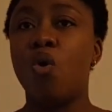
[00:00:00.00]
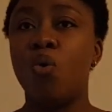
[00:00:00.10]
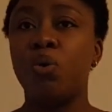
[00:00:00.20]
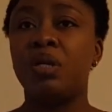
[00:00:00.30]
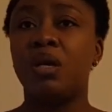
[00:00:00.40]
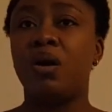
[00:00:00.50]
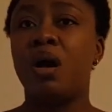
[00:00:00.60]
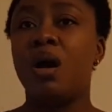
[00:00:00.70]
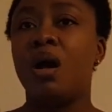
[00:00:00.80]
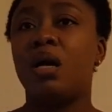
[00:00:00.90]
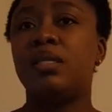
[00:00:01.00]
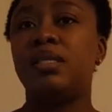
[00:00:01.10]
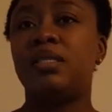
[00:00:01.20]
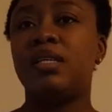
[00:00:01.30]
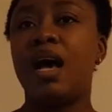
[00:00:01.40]
old,
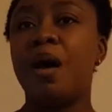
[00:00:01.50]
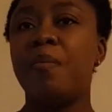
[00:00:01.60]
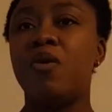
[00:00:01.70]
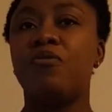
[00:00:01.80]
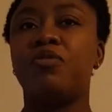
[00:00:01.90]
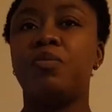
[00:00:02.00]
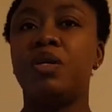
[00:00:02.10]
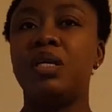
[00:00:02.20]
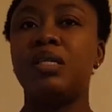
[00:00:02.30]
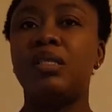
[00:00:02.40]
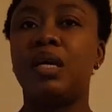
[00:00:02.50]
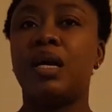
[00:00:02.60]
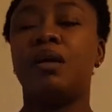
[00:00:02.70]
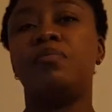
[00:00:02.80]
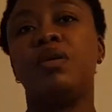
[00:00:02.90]
the term of immunity
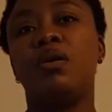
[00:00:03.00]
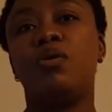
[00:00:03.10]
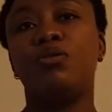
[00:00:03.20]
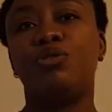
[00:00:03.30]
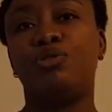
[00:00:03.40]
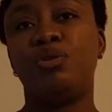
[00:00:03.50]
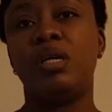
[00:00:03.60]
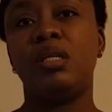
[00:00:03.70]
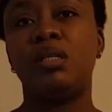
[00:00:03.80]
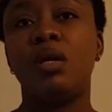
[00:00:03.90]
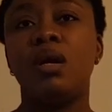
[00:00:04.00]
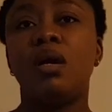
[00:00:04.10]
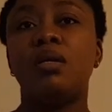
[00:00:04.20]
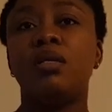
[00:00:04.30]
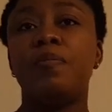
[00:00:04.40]
can be constrained.
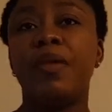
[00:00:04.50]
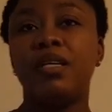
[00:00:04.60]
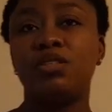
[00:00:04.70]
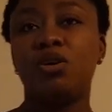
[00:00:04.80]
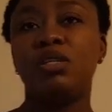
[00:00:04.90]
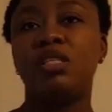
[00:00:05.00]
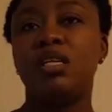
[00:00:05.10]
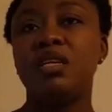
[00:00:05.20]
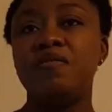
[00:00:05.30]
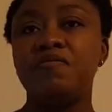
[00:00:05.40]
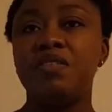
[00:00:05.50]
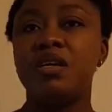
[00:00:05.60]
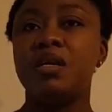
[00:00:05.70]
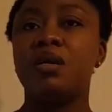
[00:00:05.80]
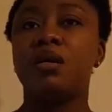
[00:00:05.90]
The method,
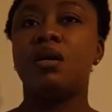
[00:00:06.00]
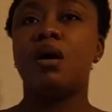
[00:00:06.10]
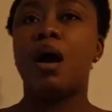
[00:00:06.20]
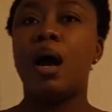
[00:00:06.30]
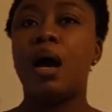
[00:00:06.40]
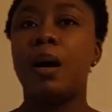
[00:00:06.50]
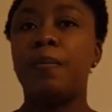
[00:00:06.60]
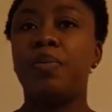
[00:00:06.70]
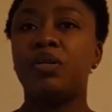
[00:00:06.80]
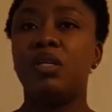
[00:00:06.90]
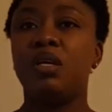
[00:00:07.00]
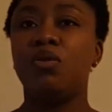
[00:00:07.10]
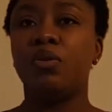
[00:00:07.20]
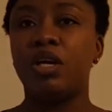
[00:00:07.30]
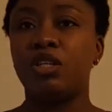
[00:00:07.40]
delivery, bodily
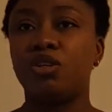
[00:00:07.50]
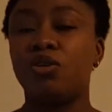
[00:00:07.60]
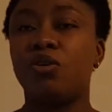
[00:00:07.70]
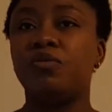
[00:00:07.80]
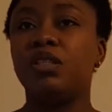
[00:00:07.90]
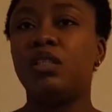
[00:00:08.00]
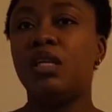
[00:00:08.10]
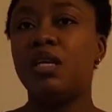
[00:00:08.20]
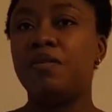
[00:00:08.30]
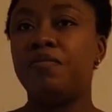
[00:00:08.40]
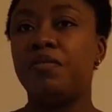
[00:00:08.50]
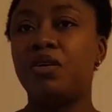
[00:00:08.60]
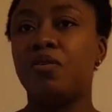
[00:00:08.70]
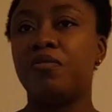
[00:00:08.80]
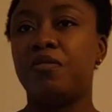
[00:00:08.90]
location of the delivery
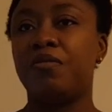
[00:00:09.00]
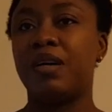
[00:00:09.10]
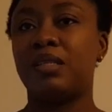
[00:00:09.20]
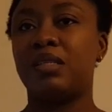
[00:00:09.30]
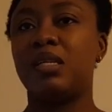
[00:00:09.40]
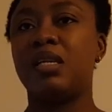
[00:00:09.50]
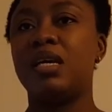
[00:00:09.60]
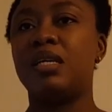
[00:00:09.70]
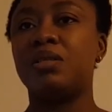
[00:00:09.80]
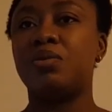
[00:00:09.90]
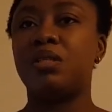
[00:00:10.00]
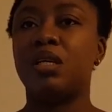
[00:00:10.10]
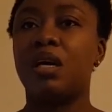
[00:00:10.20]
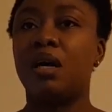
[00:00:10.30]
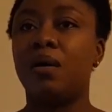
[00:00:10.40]
of a vaccine is
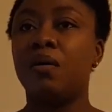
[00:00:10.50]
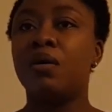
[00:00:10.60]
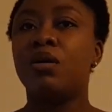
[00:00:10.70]
critical